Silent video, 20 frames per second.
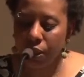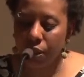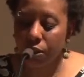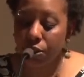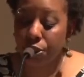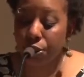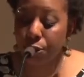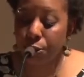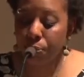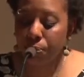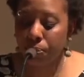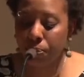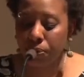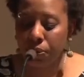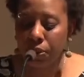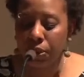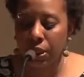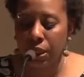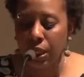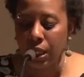2.
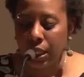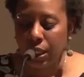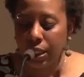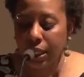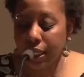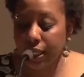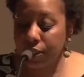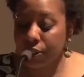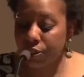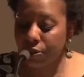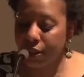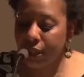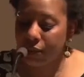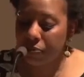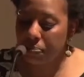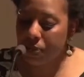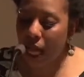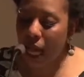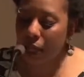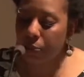The history of
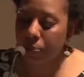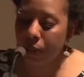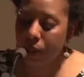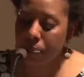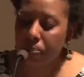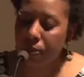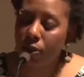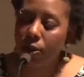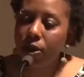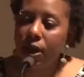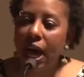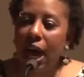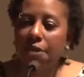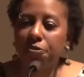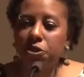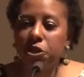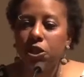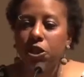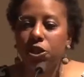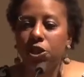Black people
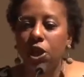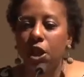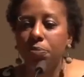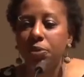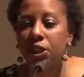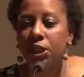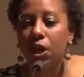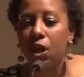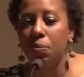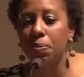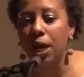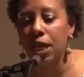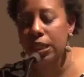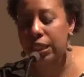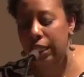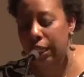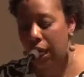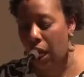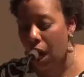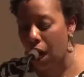after Jean-Michel
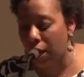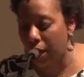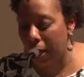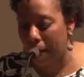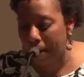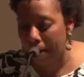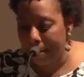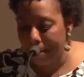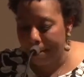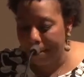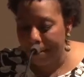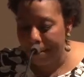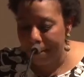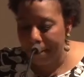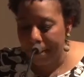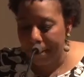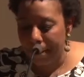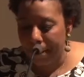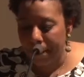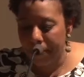Basquiat.
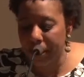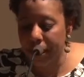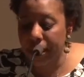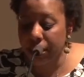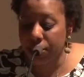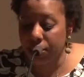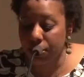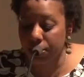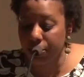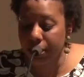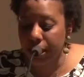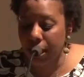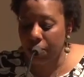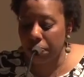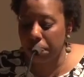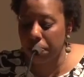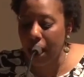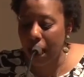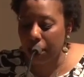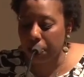The history of
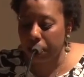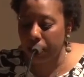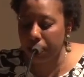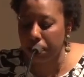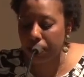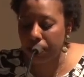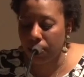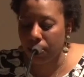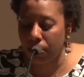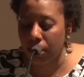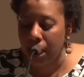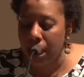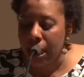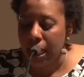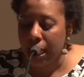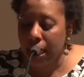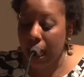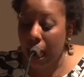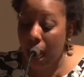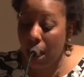Black people,
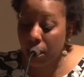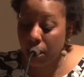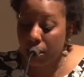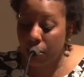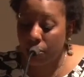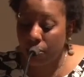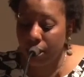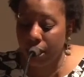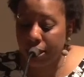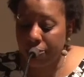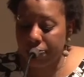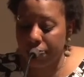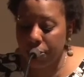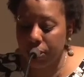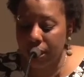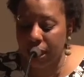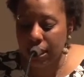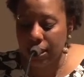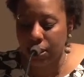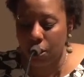an allegory for
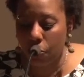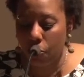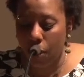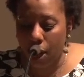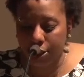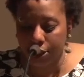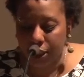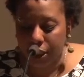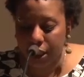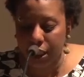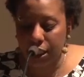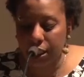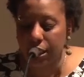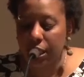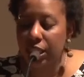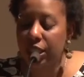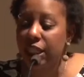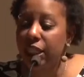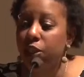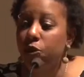Denzel Washington's
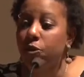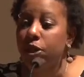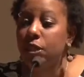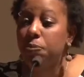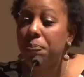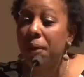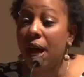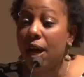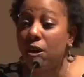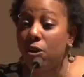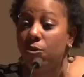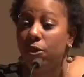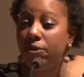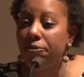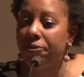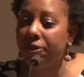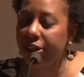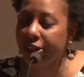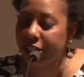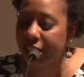continuous battle with
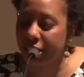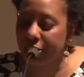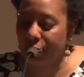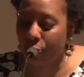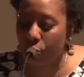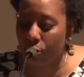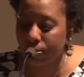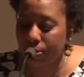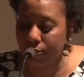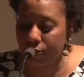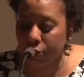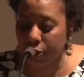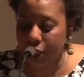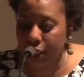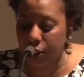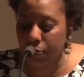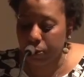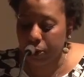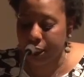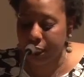various forms of
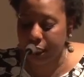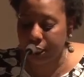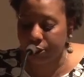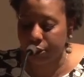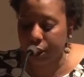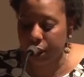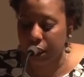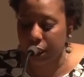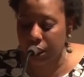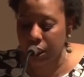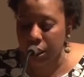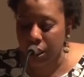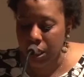transportation.